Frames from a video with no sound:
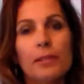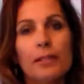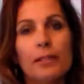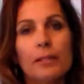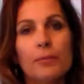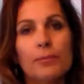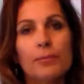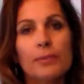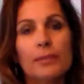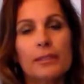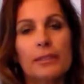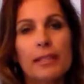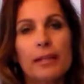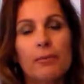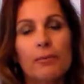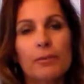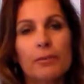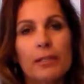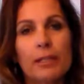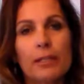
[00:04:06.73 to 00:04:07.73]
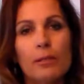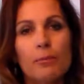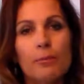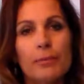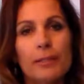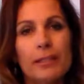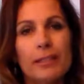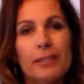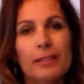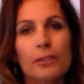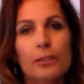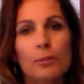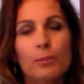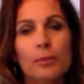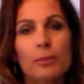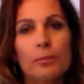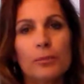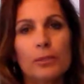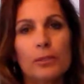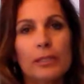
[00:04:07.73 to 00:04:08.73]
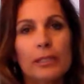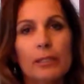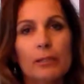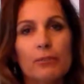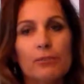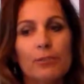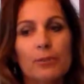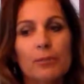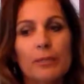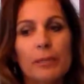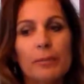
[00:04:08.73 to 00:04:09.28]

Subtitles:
That would kind of be a little bit more helpful.